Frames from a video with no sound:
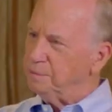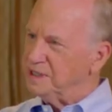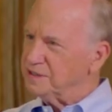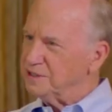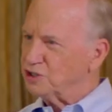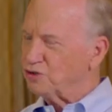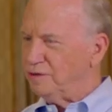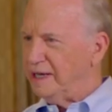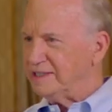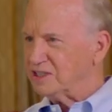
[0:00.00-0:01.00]
that
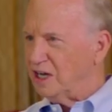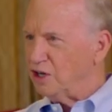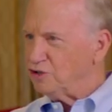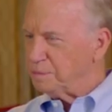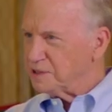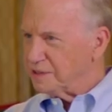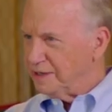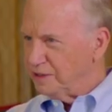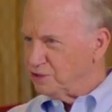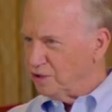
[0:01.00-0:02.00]
because of slow
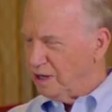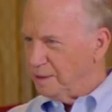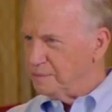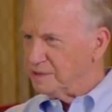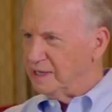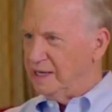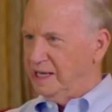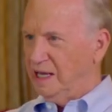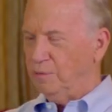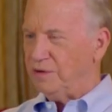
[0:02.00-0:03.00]
growth in the
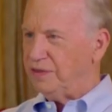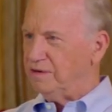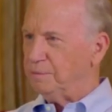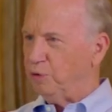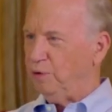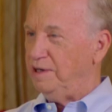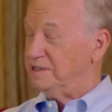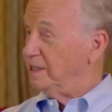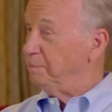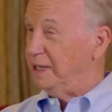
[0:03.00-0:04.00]
economy that's
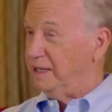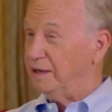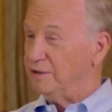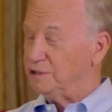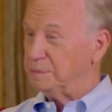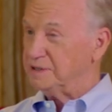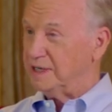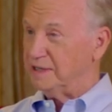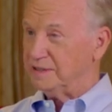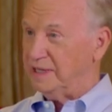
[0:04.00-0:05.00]
caused by excessive